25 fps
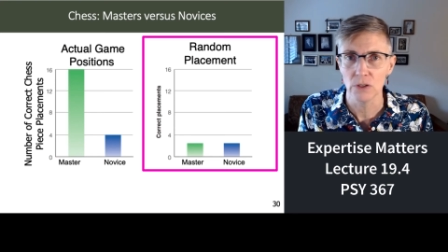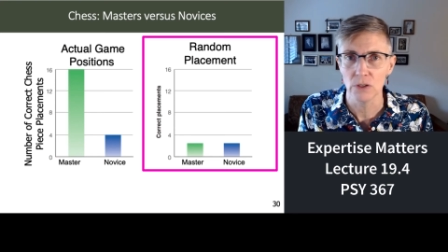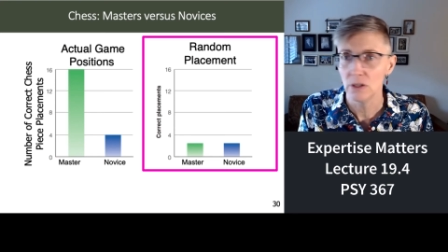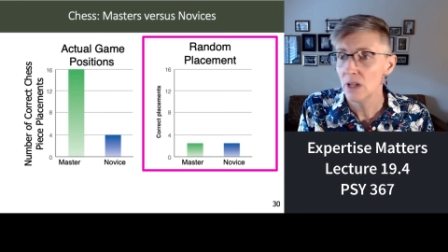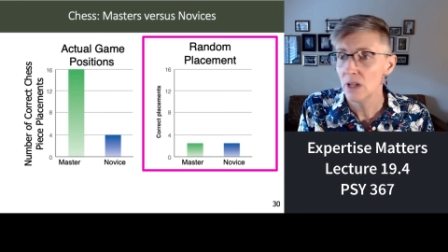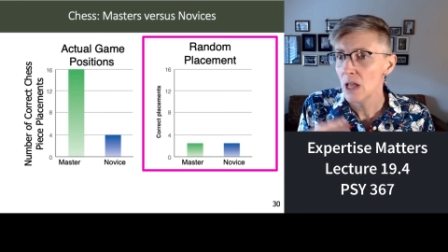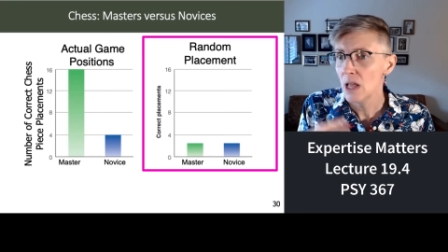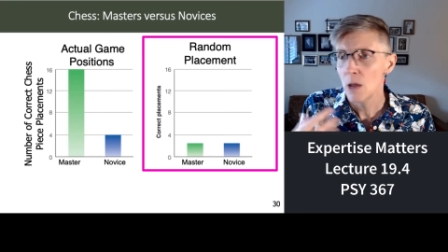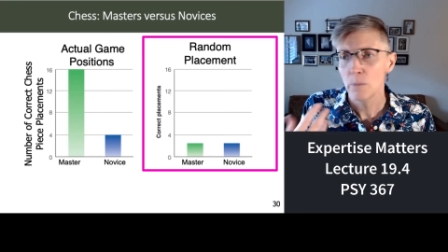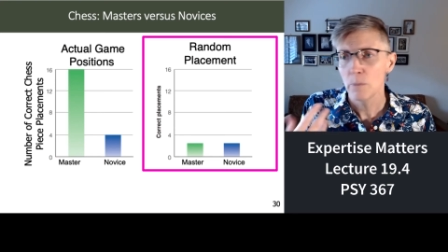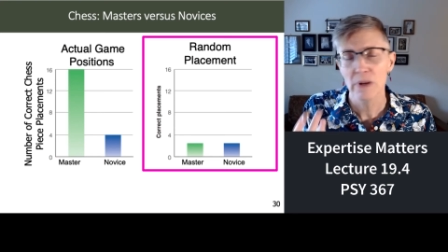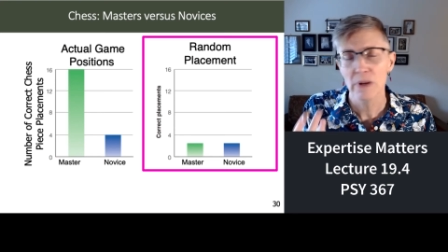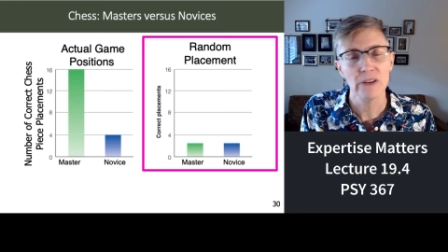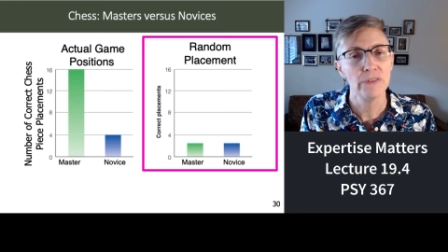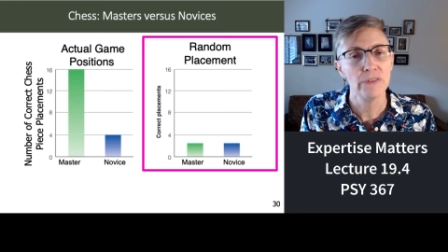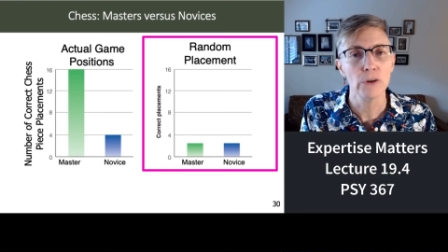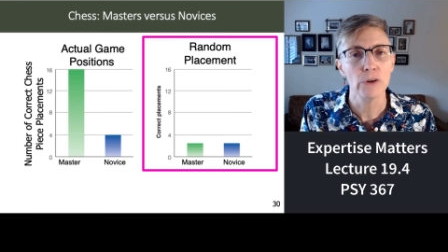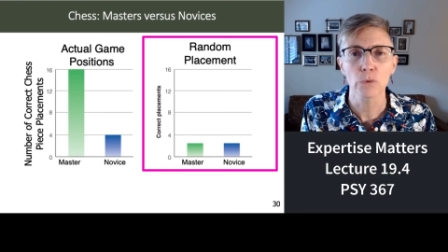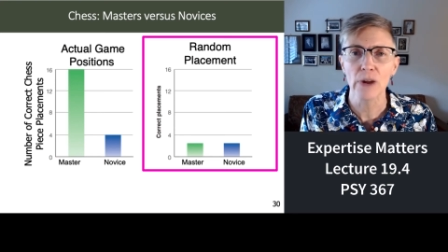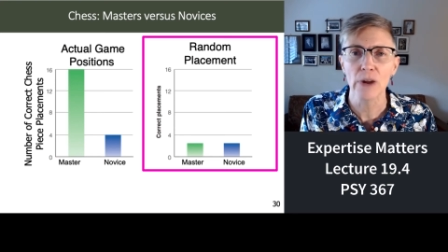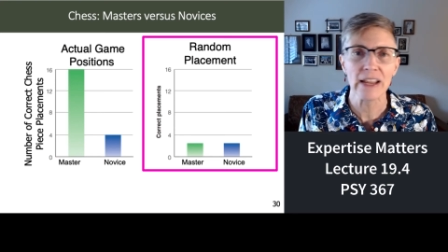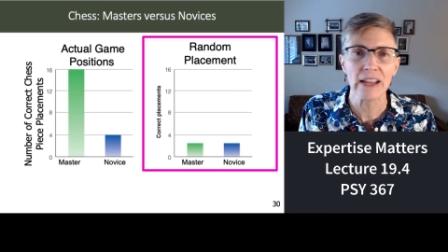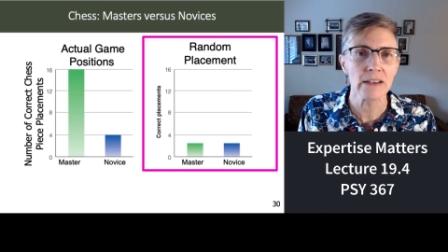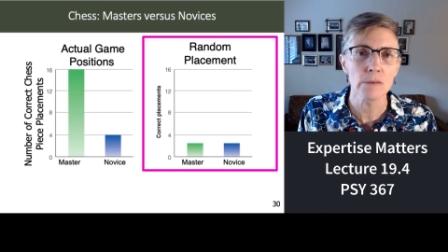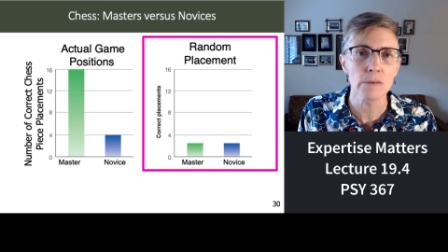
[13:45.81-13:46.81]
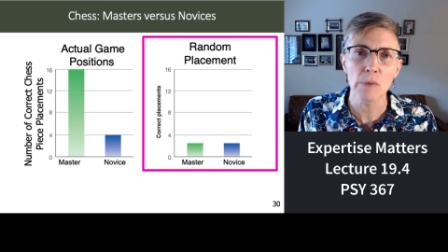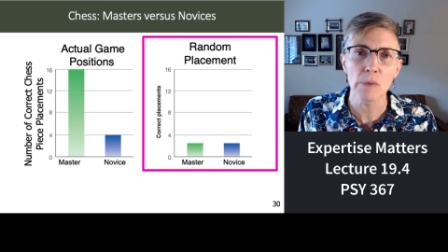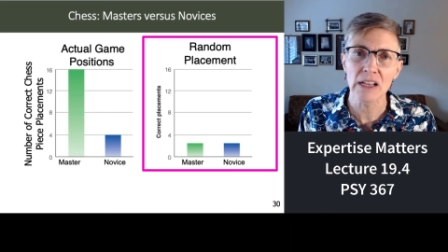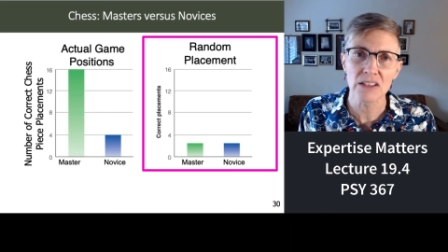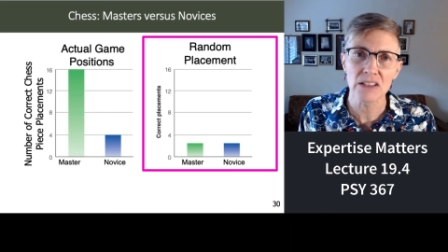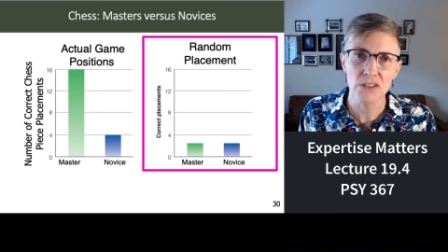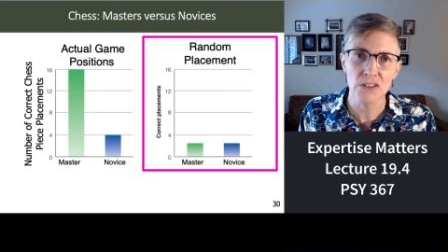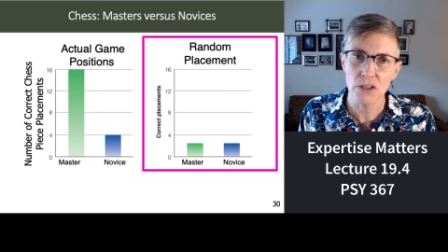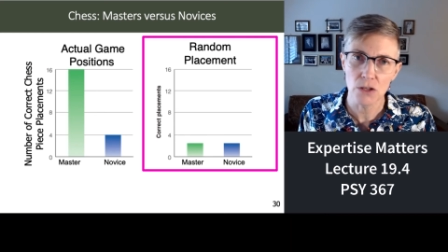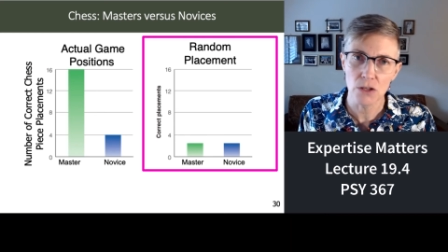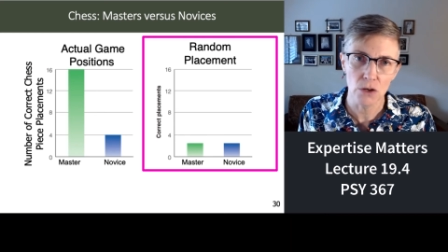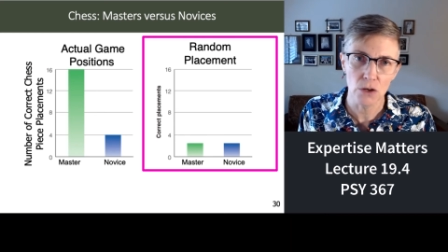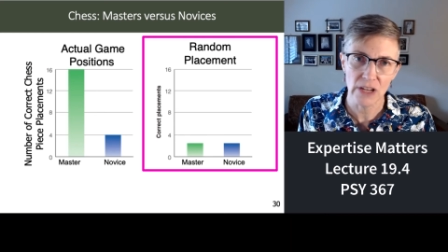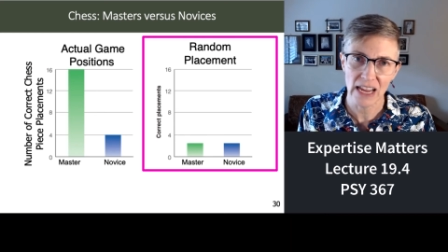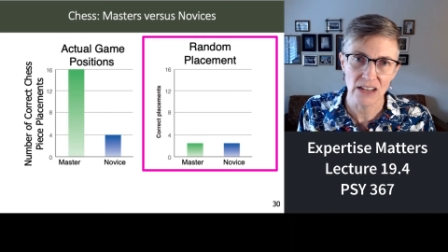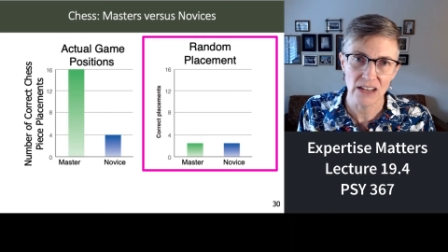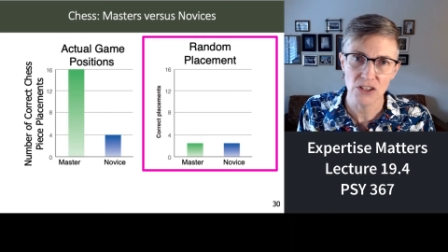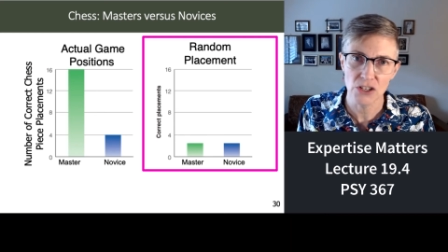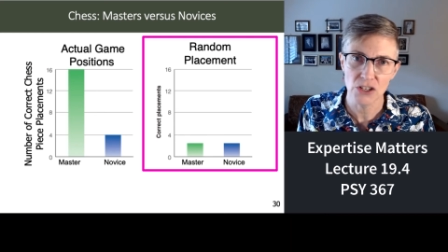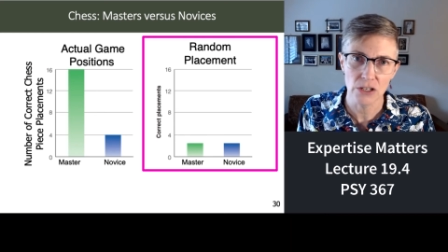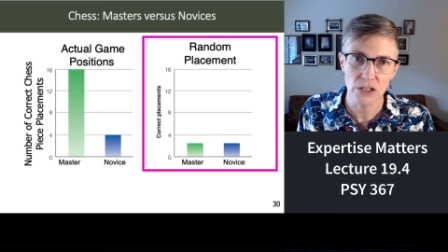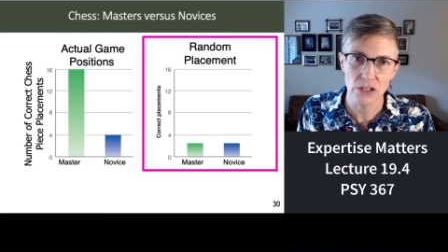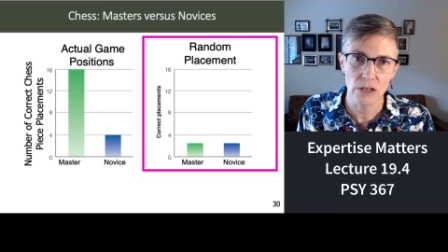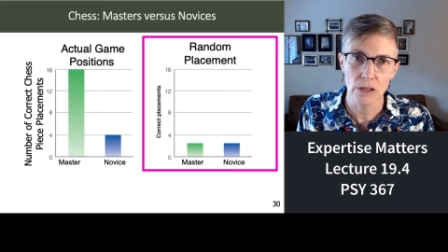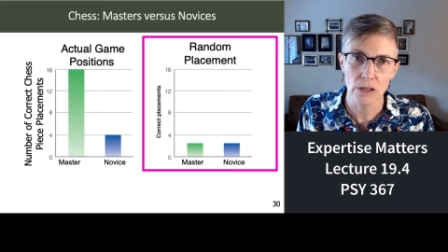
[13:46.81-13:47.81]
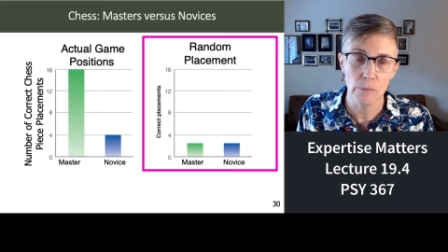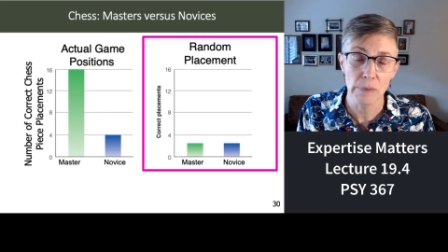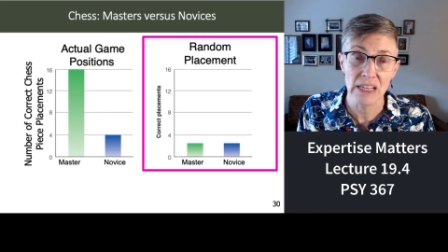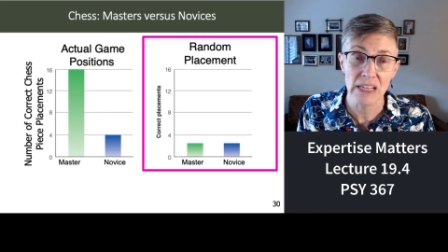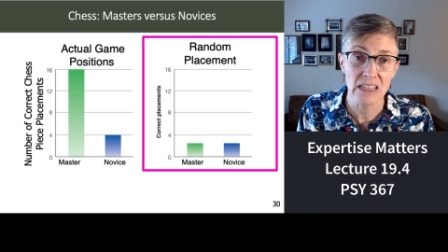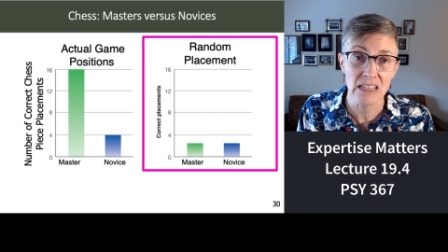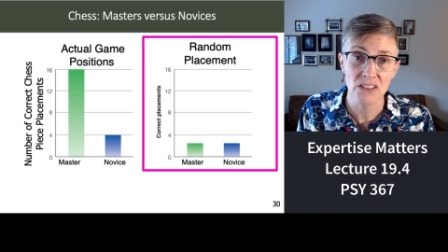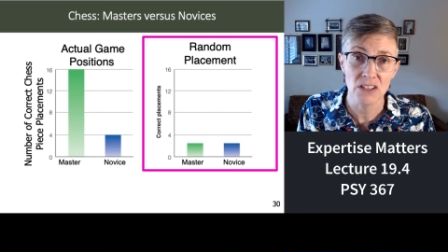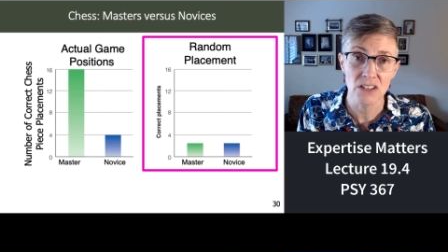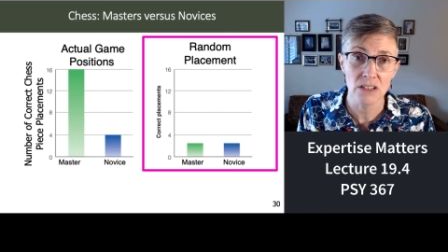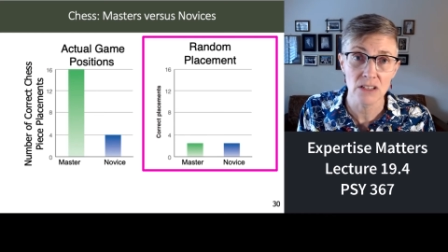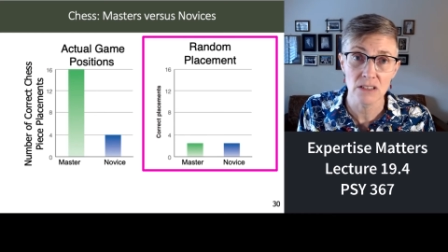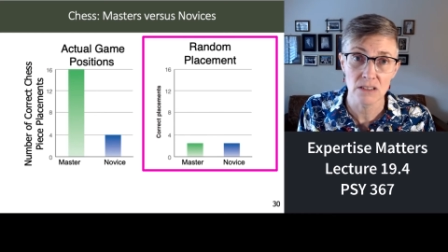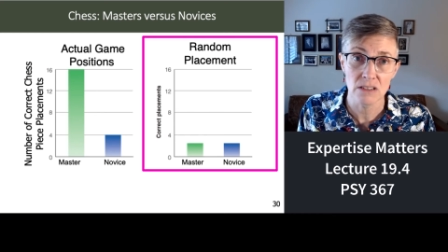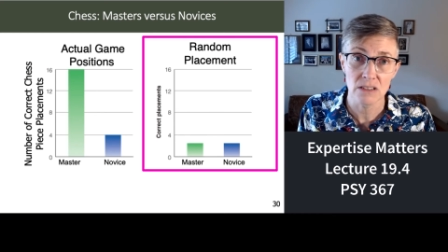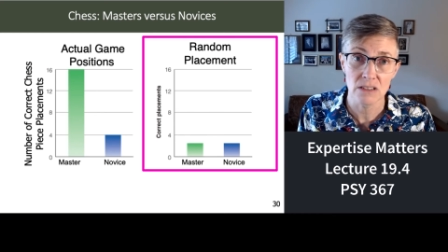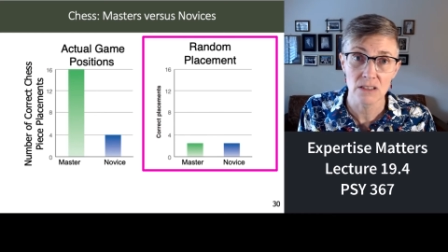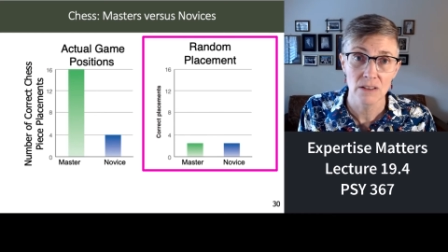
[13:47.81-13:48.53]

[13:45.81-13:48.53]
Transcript: But if you randomize the location of the pieces,